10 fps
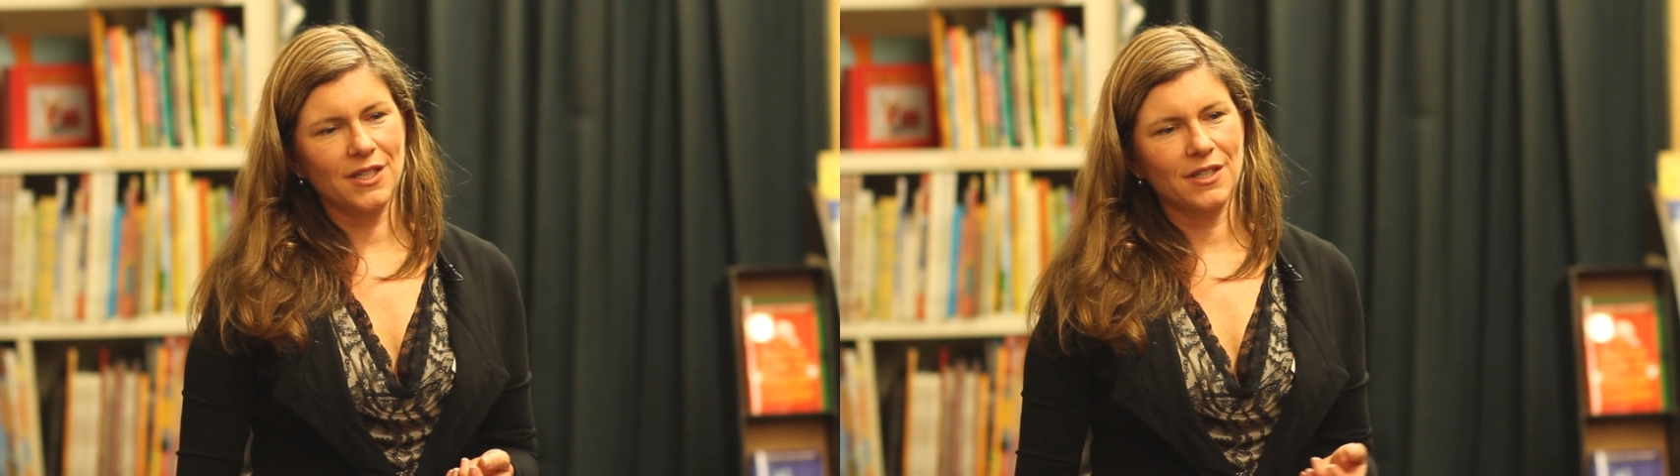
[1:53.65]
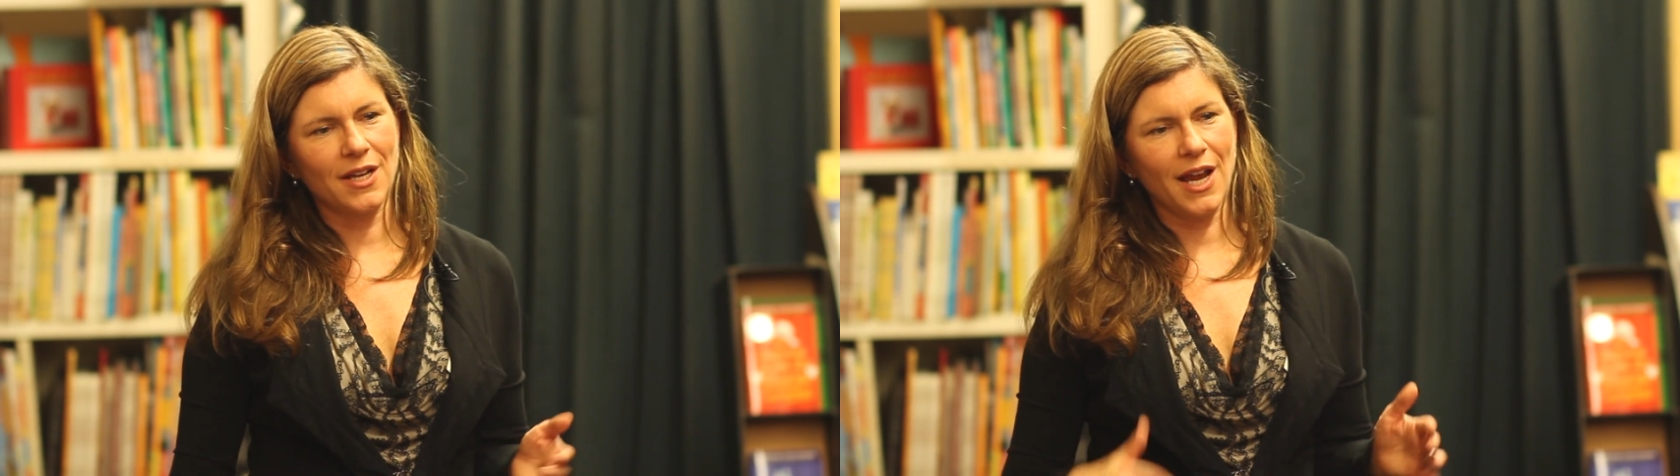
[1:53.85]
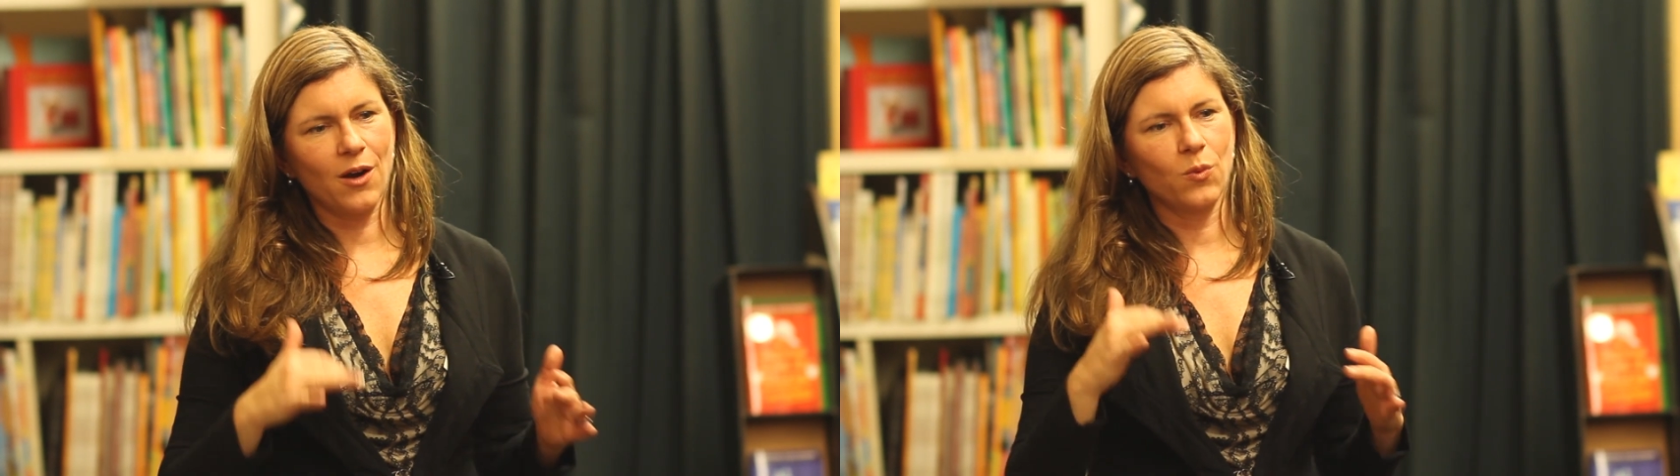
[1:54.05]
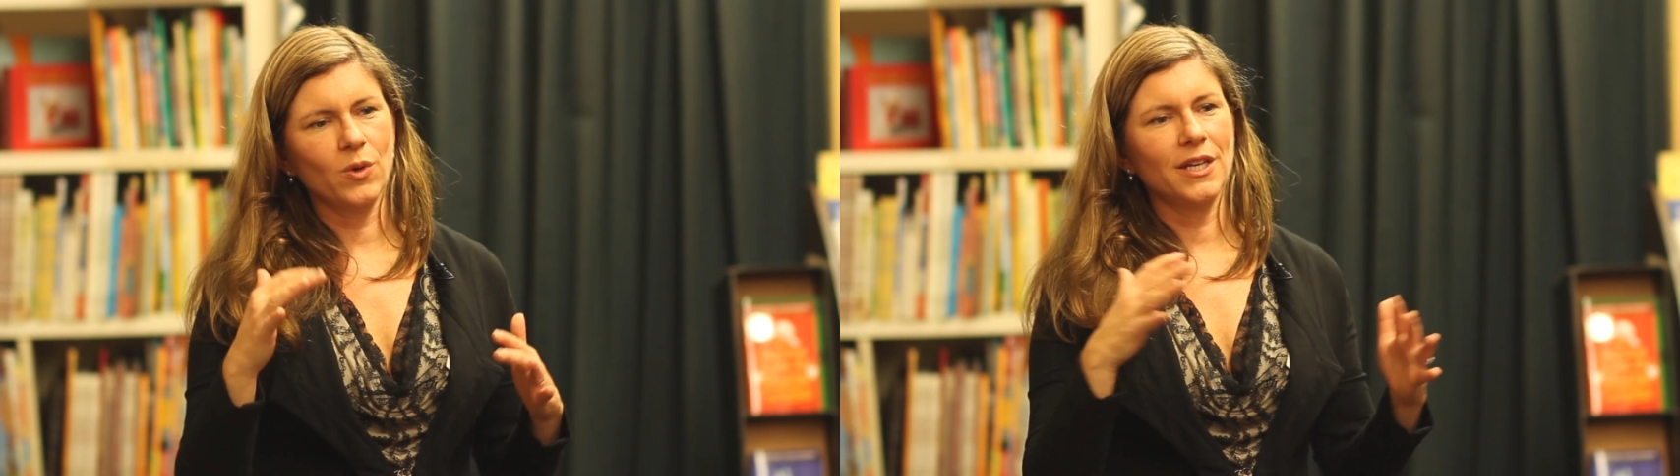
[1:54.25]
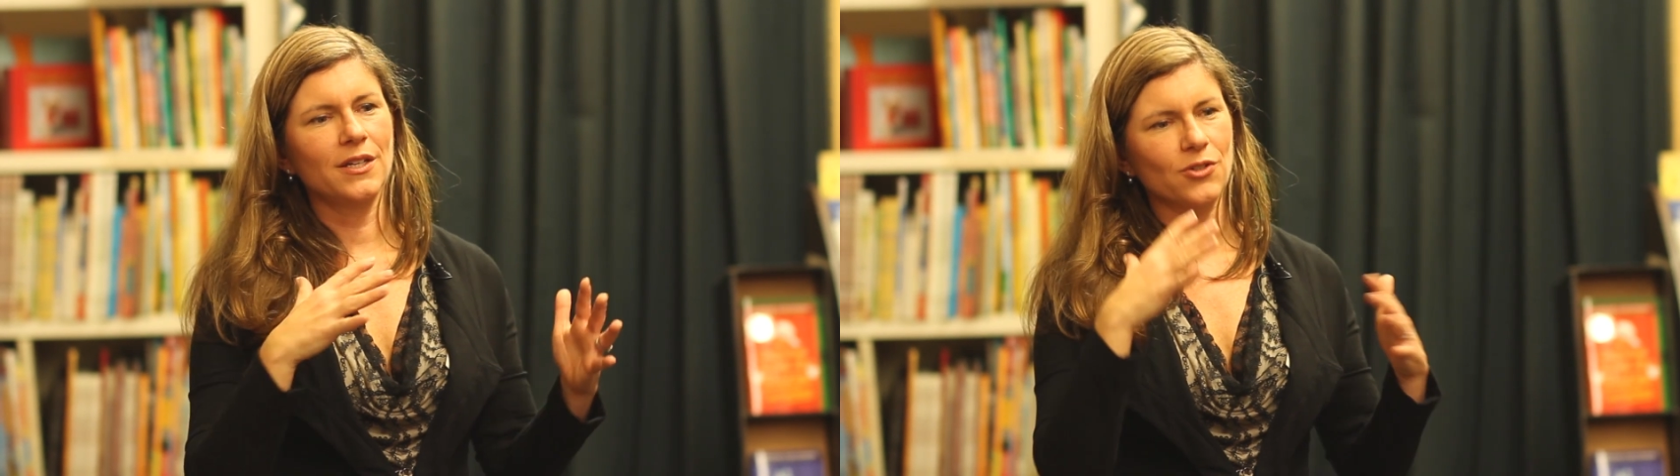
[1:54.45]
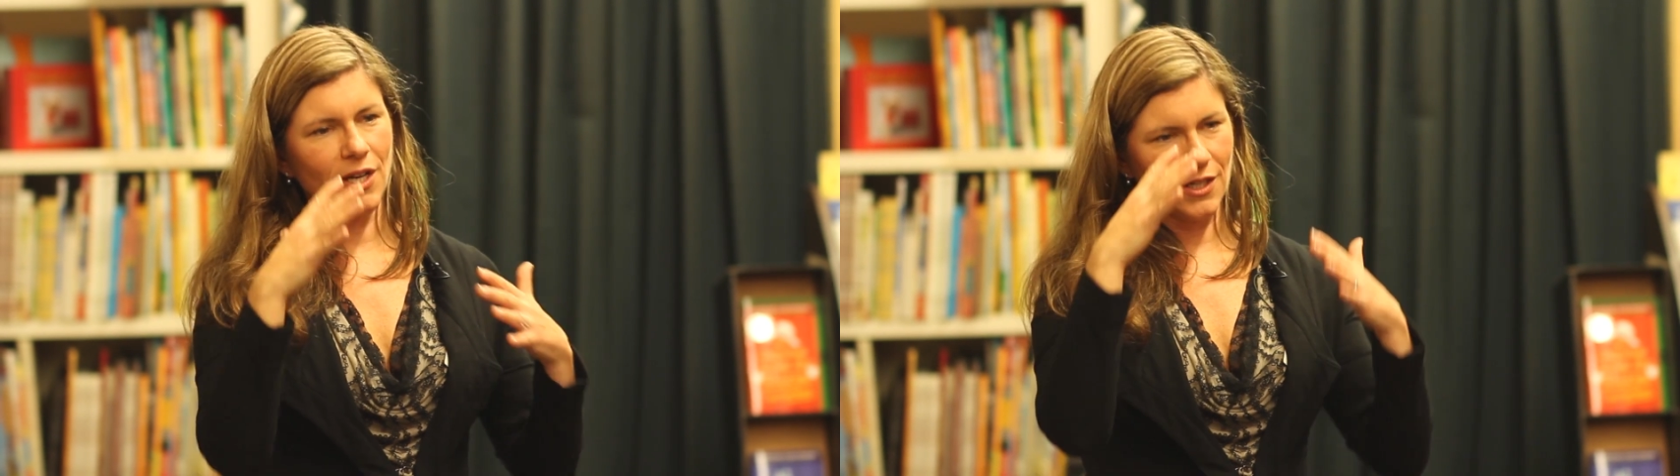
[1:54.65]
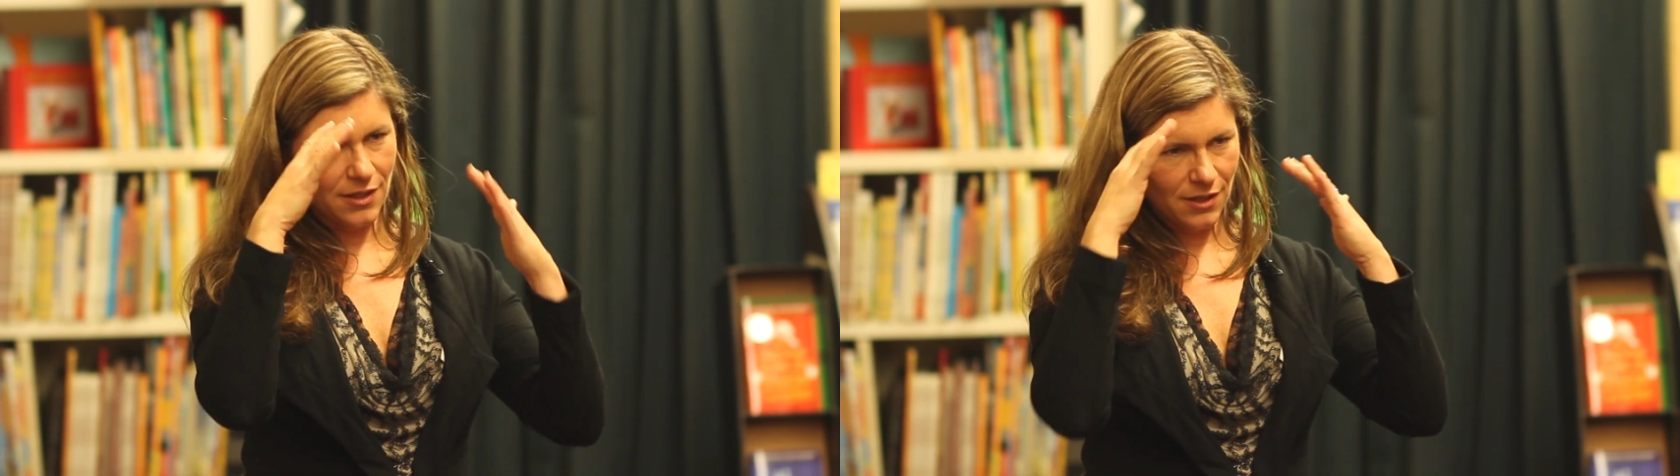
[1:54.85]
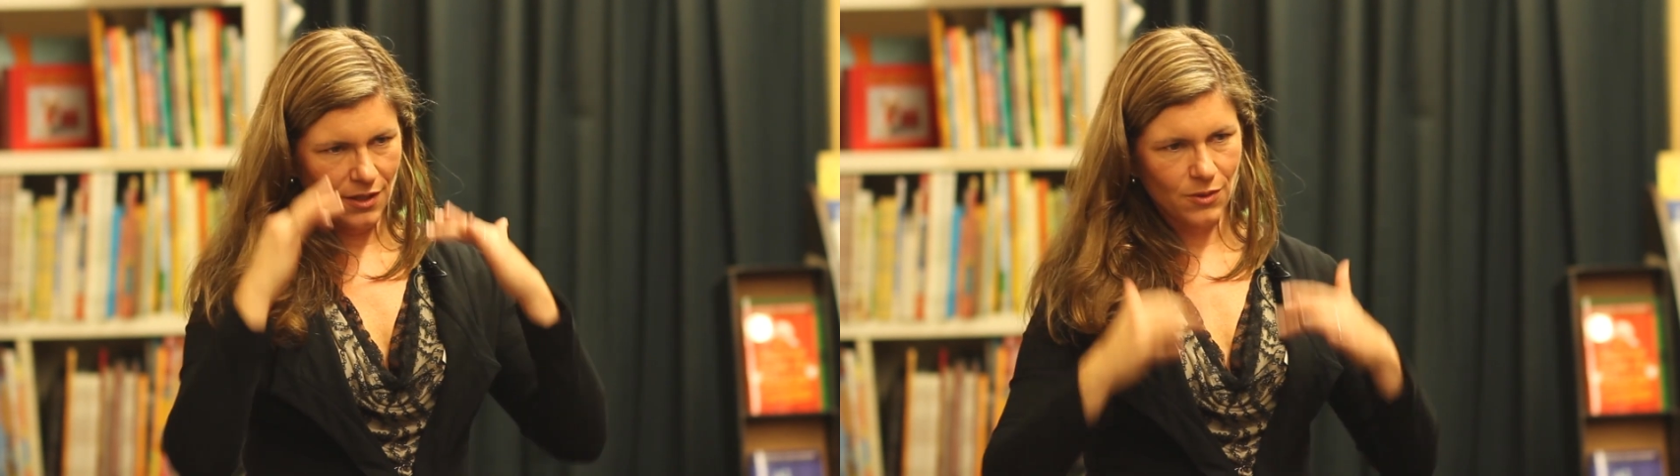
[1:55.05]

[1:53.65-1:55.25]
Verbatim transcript: than how we try to